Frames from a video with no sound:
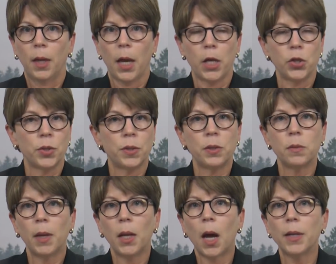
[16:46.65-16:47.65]
Agencies
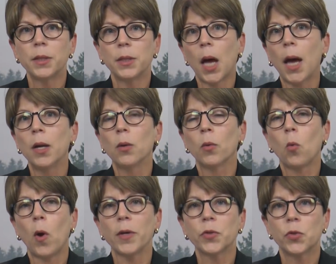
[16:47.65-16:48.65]
may not deny a
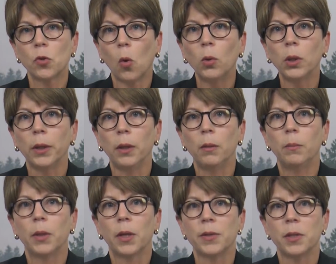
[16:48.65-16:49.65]
request solely
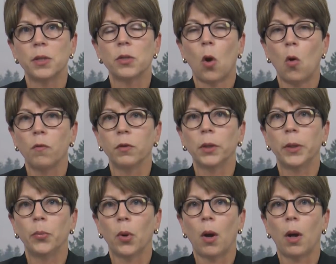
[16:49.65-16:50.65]
because it is overly
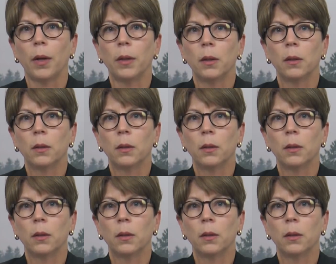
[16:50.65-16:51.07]
broad.